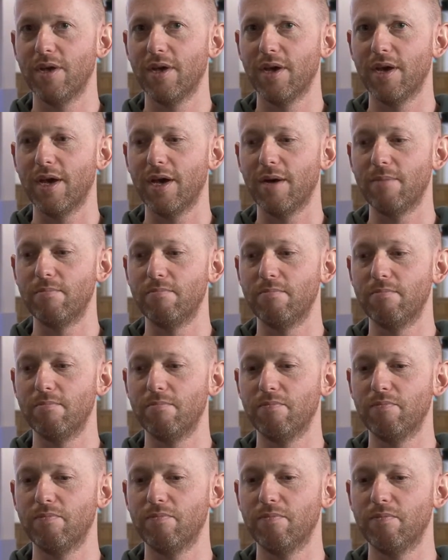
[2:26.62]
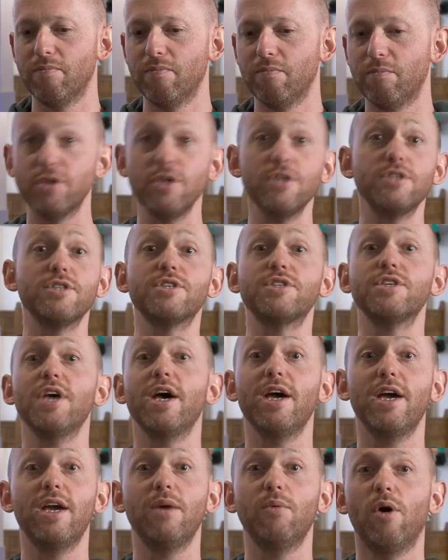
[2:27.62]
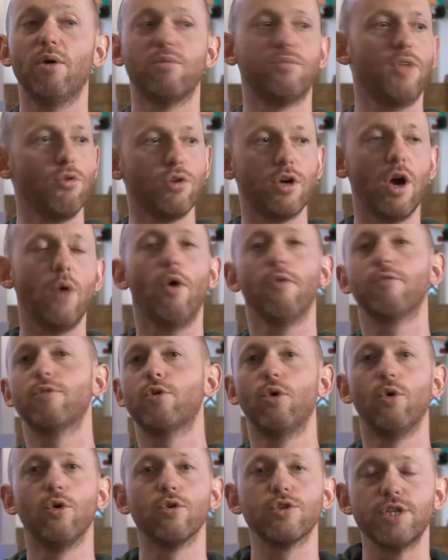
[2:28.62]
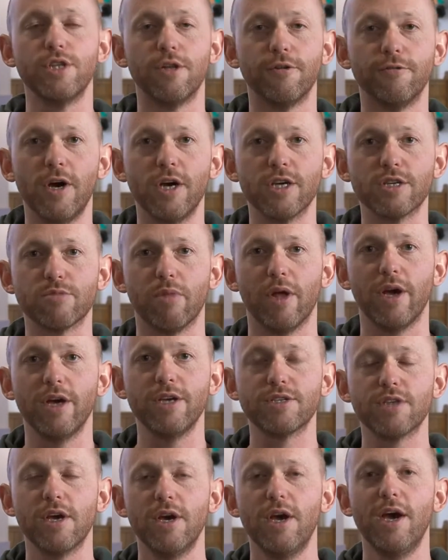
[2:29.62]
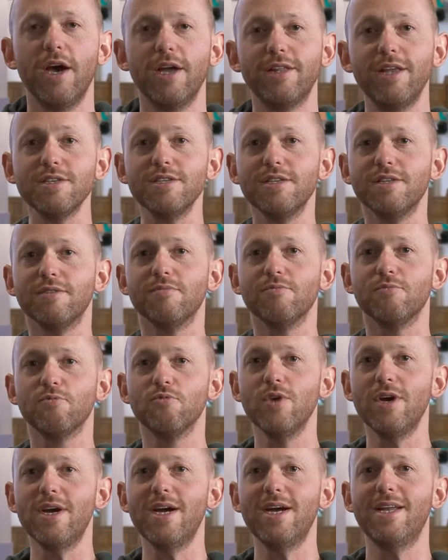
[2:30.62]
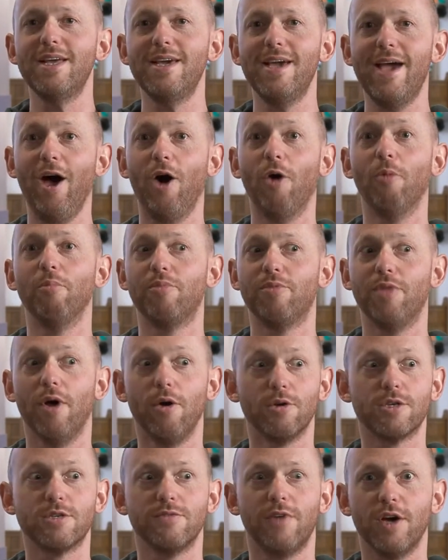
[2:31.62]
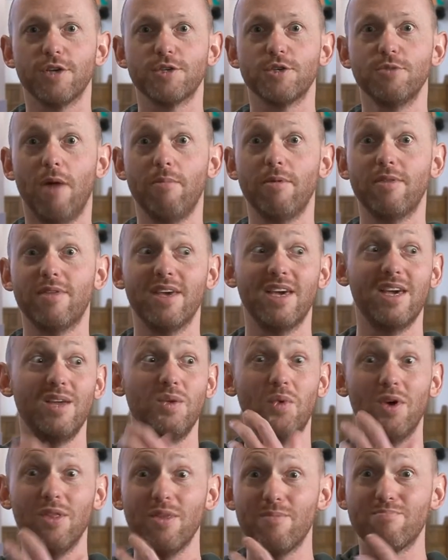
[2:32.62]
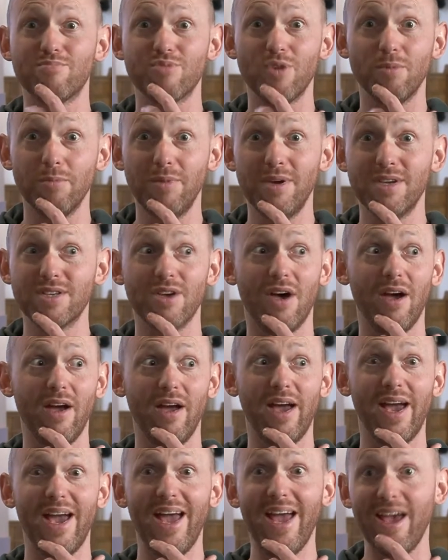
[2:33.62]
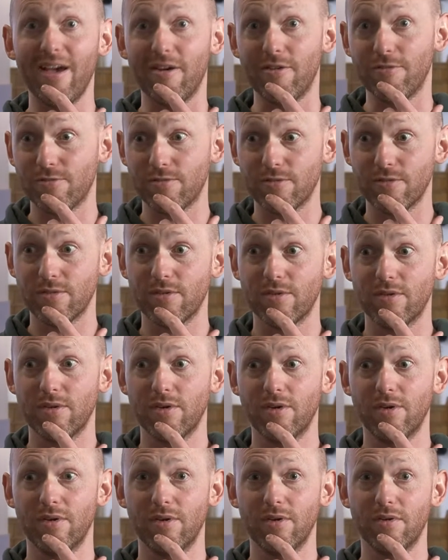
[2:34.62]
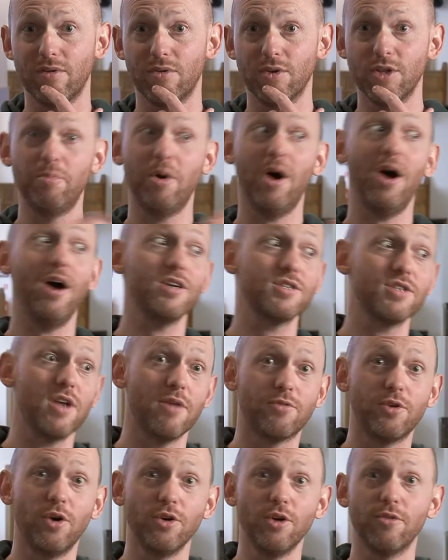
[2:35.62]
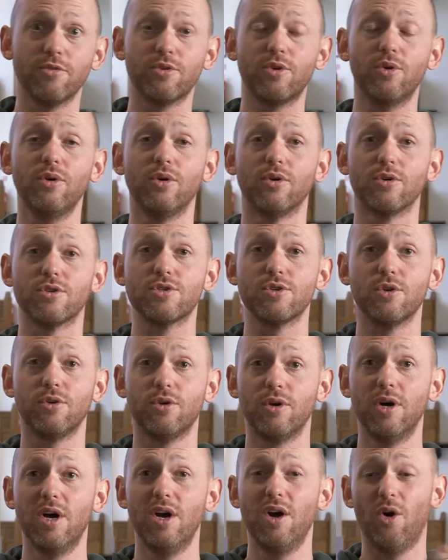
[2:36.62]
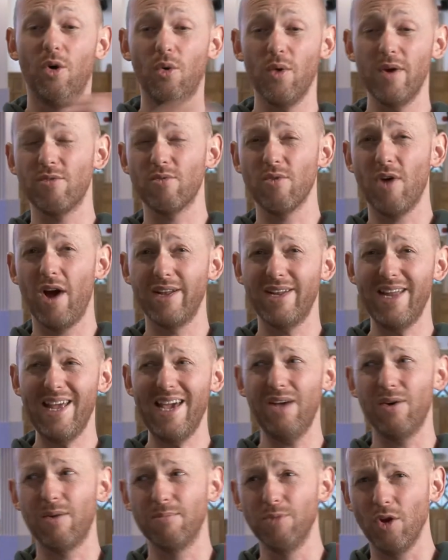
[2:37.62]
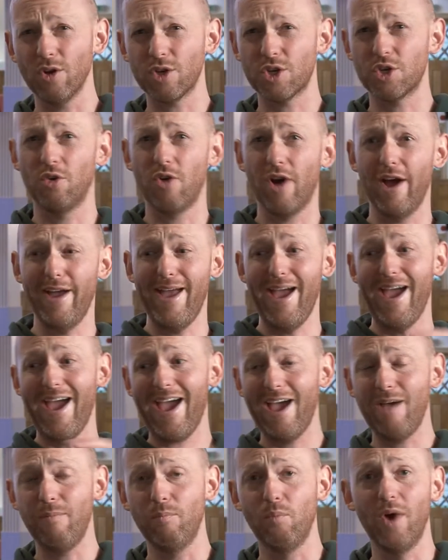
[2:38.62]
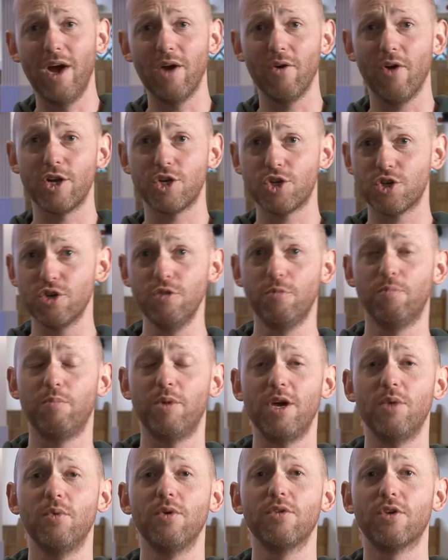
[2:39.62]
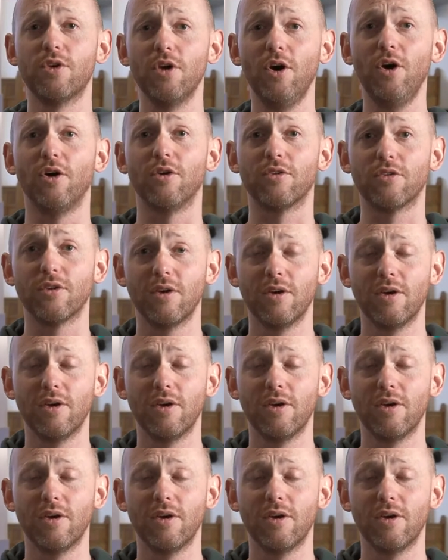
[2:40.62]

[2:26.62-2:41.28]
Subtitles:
But just to say, well, don't go off course in the first place, it doesn't really help those of us who might be thinking, well, the problem is I have. Or in the past, I've gone off course. Or even right now, I'm not sure I am where I should be with God.